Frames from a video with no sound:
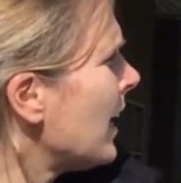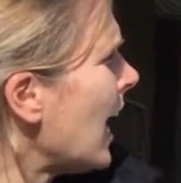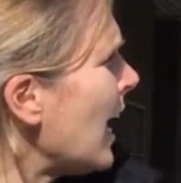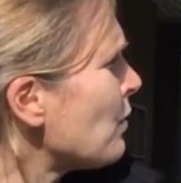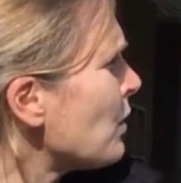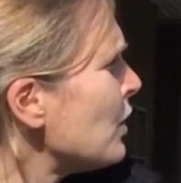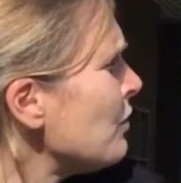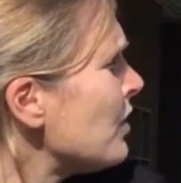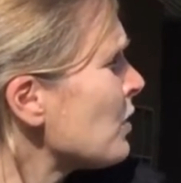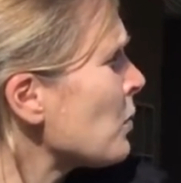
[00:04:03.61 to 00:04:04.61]
A room
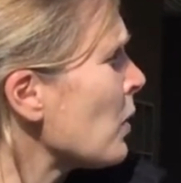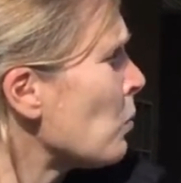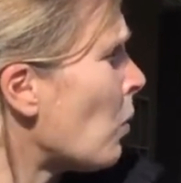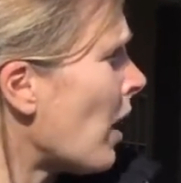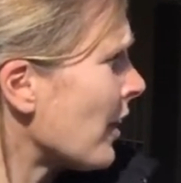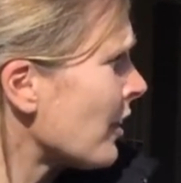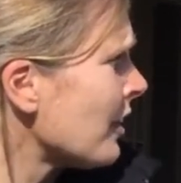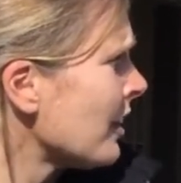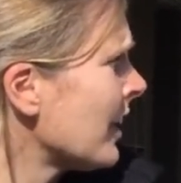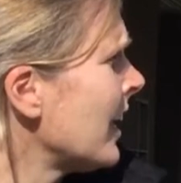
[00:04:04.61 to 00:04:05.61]
filled with
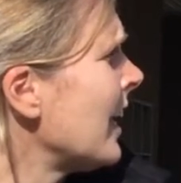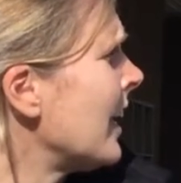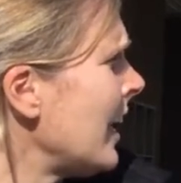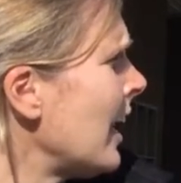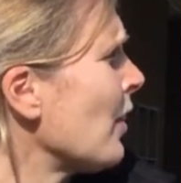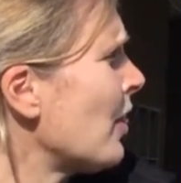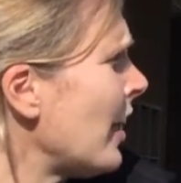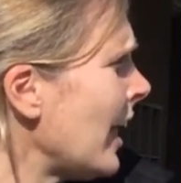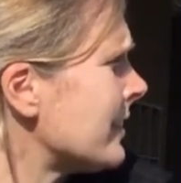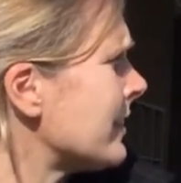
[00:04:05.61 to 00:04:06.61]
water? Now
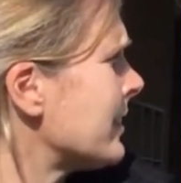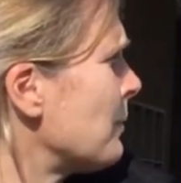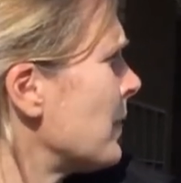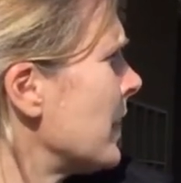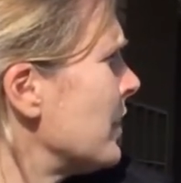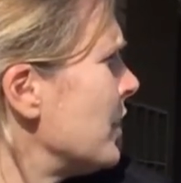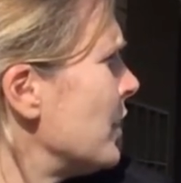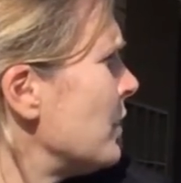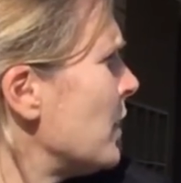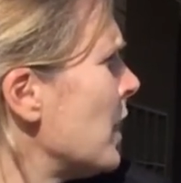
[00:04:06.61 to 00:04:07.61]
that's something new.